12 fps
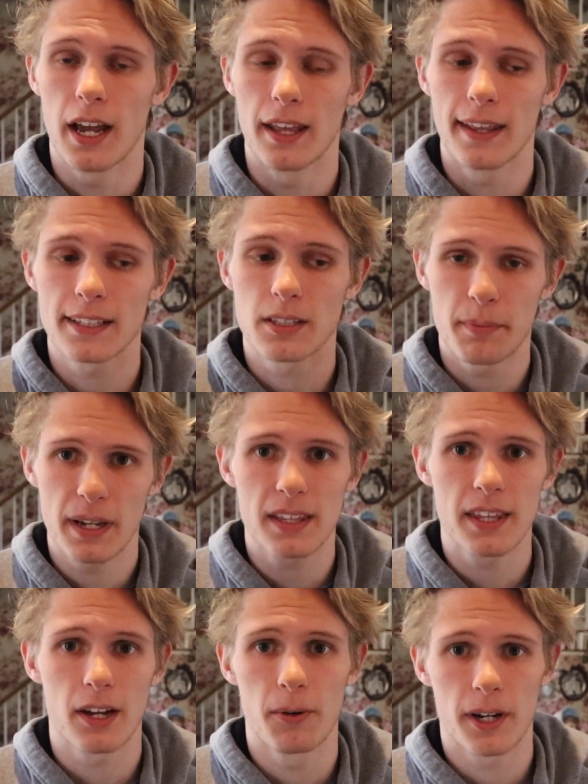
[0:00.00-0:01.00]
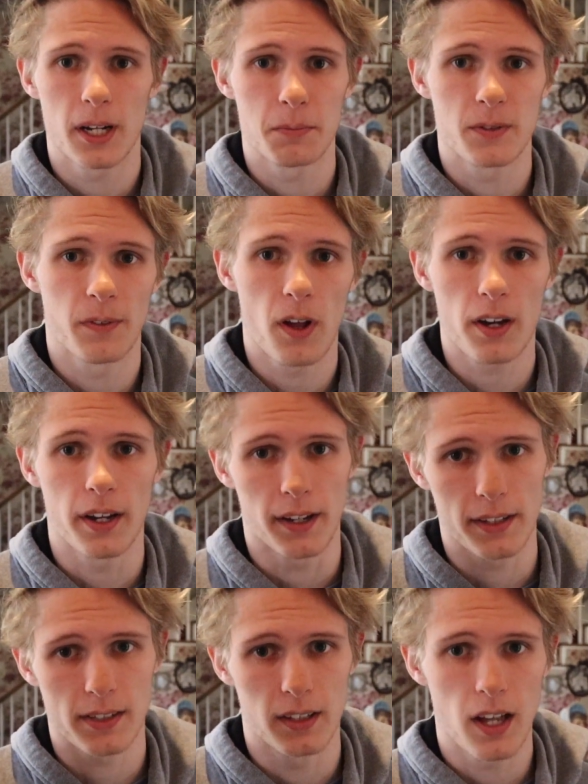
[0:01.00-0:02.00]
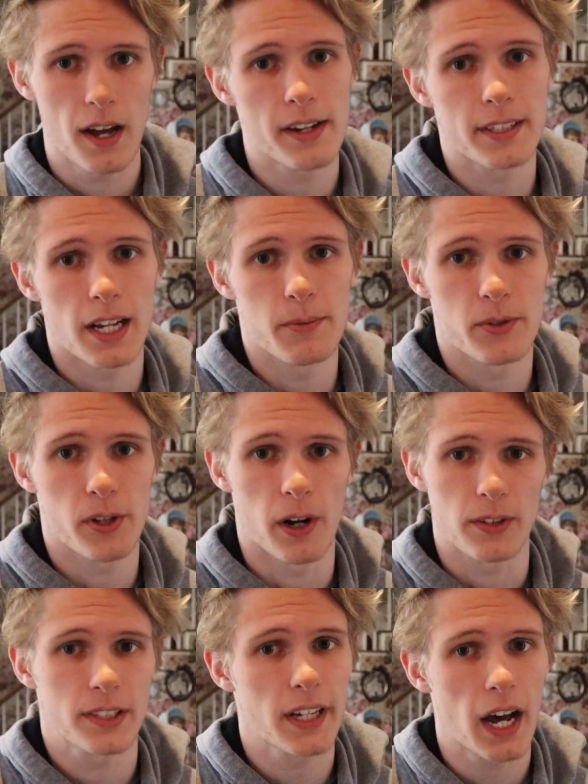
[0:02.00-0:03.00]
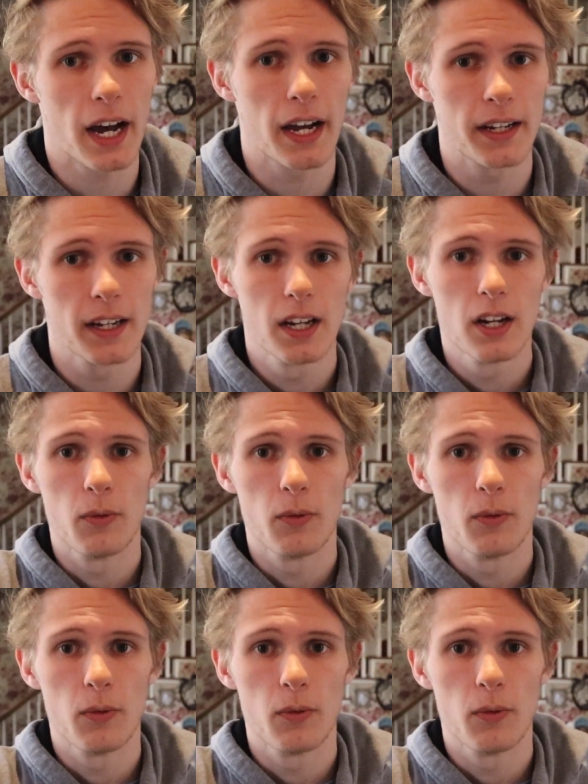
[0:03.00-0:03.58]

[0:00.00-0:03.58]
and that's a big thing when it comes to vlogging because a lot of times you're outside